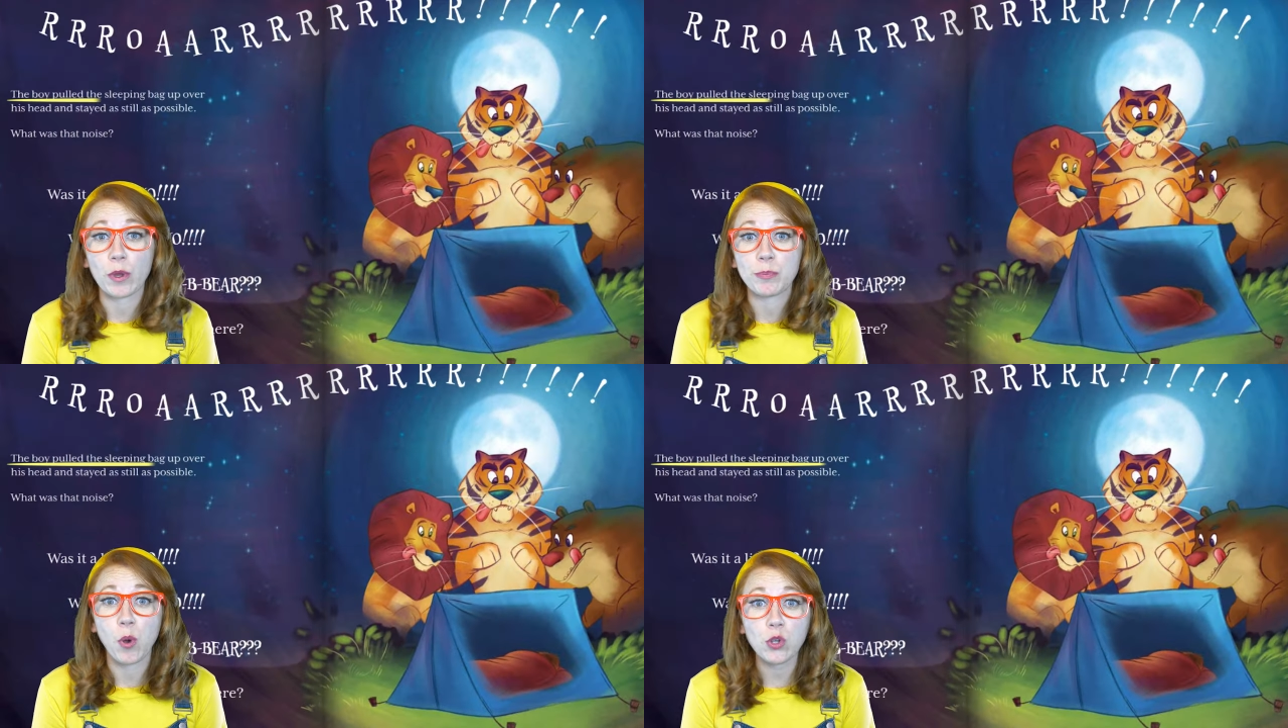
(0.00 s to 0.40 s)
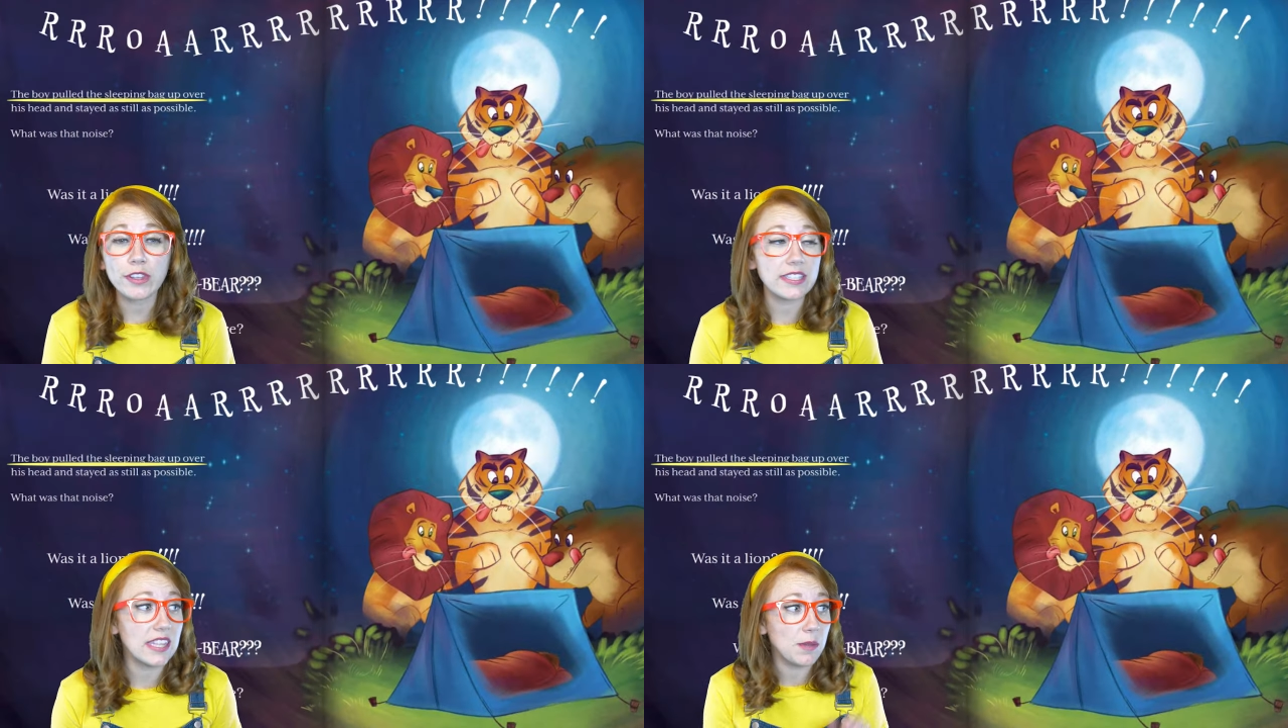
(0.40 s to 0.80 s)
boy
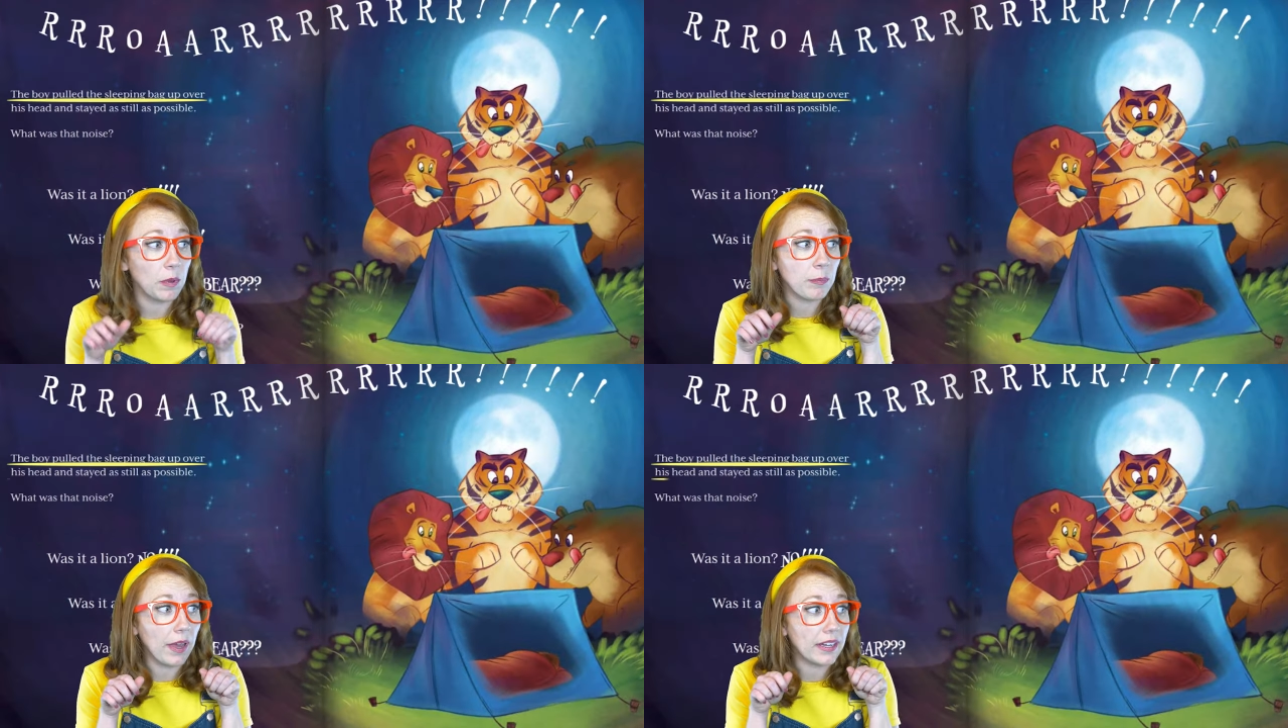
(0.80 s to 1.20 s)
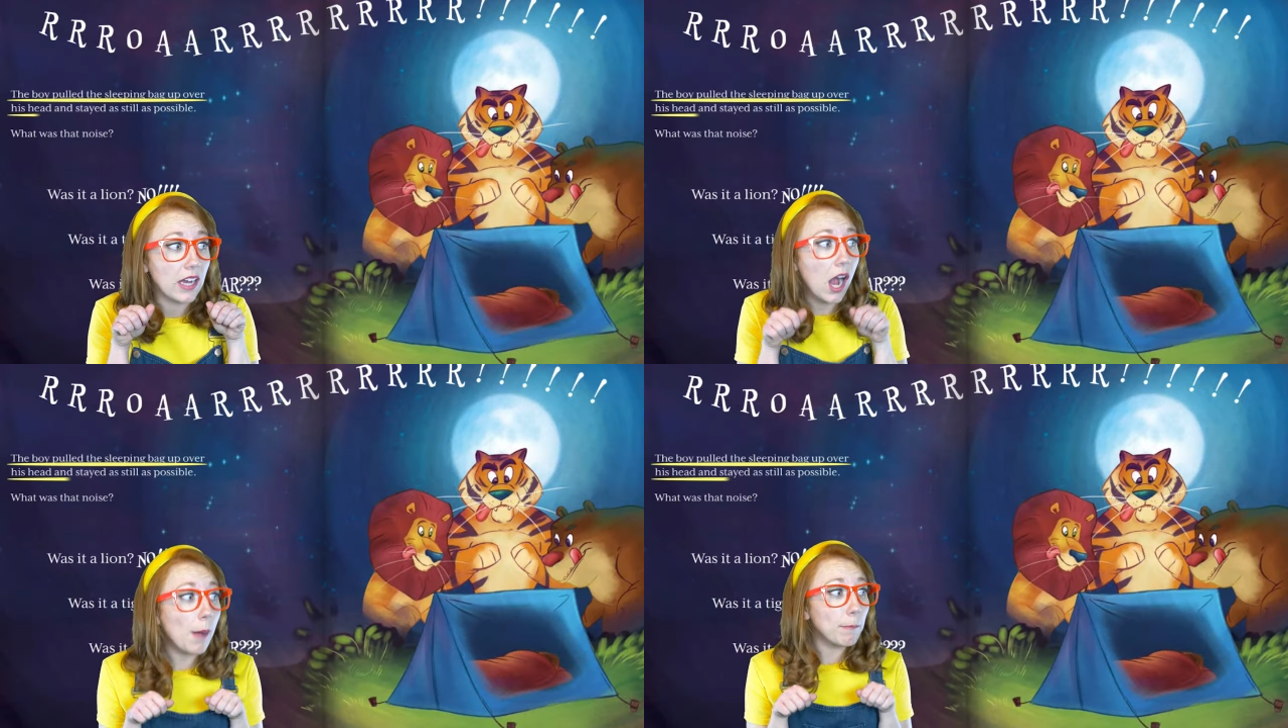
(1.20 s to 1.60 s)
pulled the sleeping bag
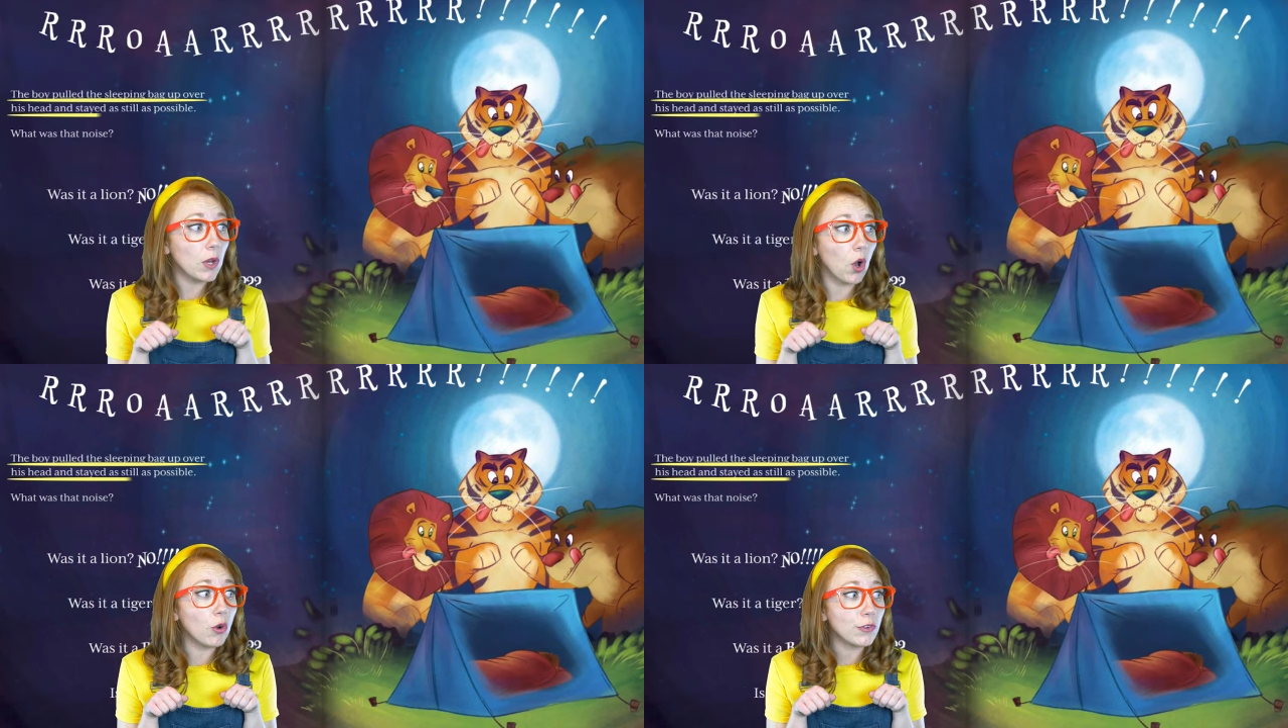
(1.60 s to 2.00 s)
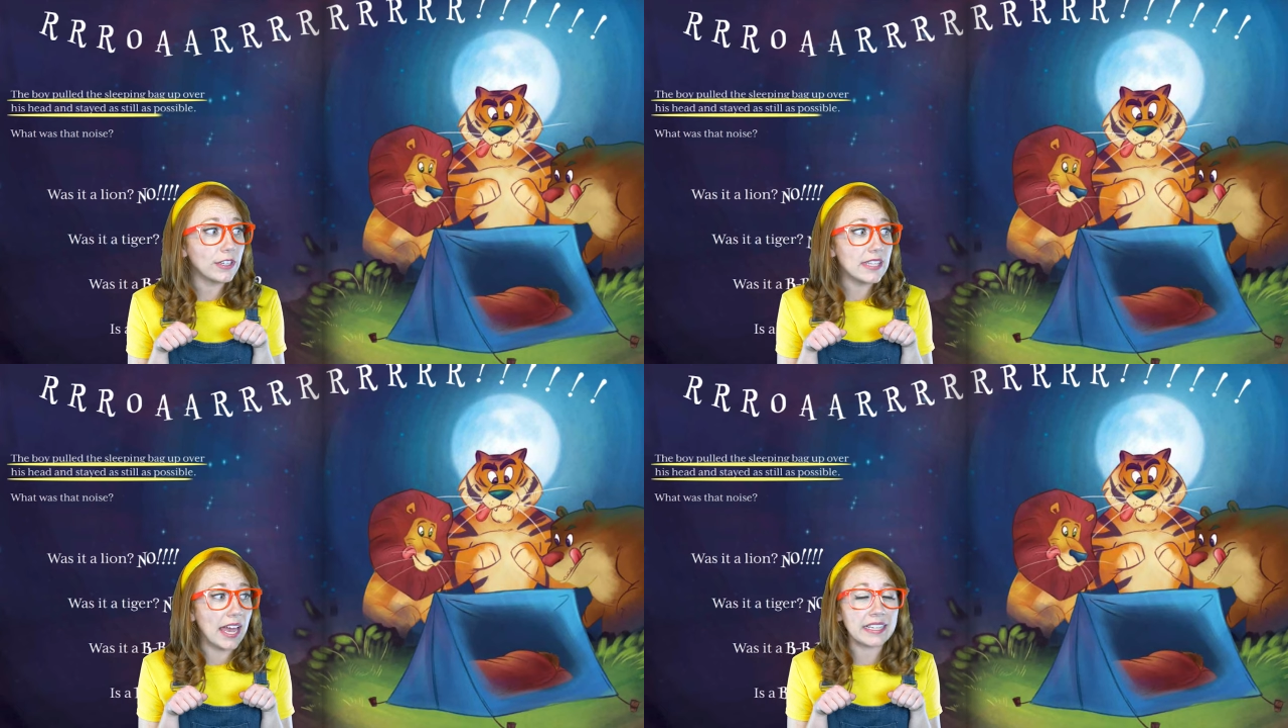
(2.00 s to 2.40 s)
up over
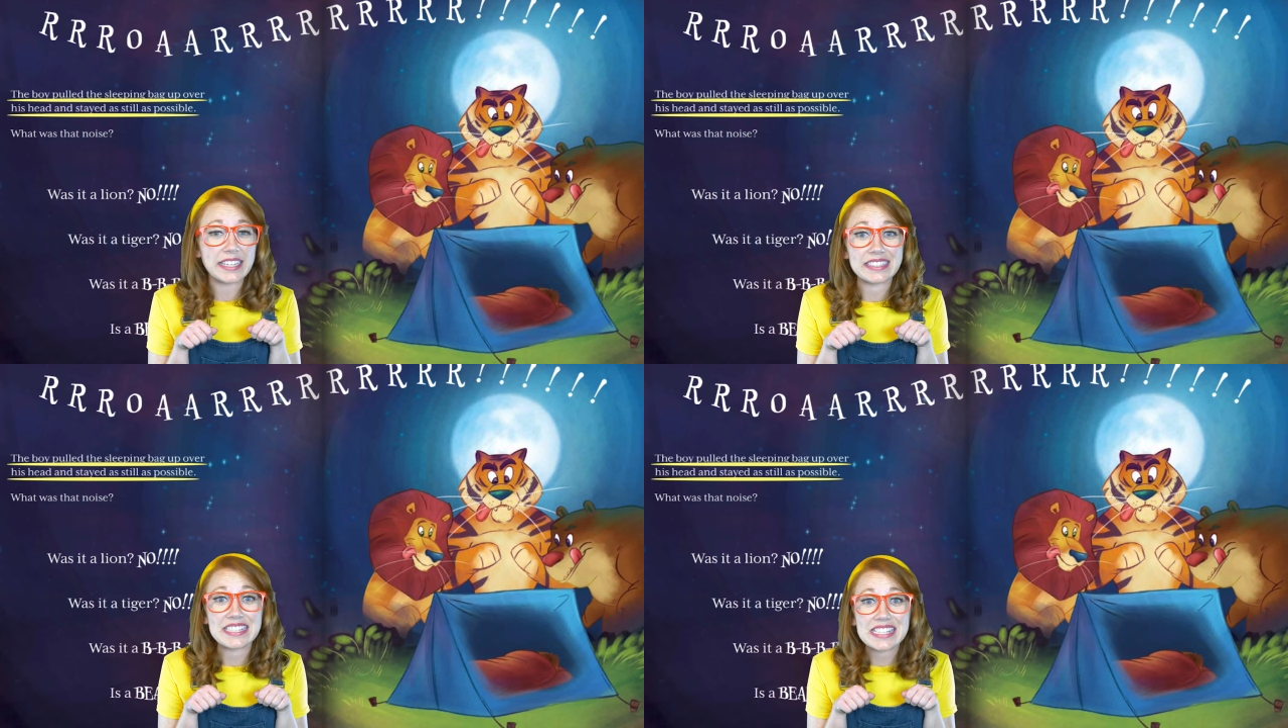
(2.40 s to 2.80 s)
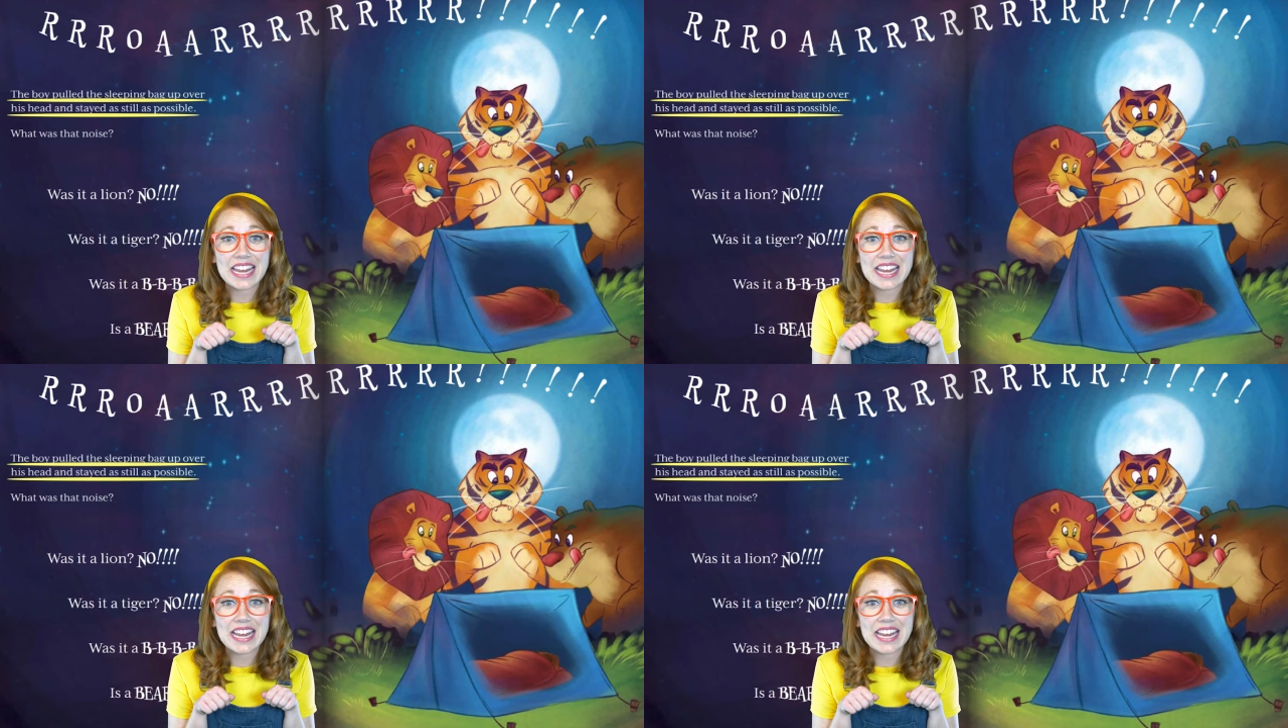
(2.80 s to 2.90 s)
his head and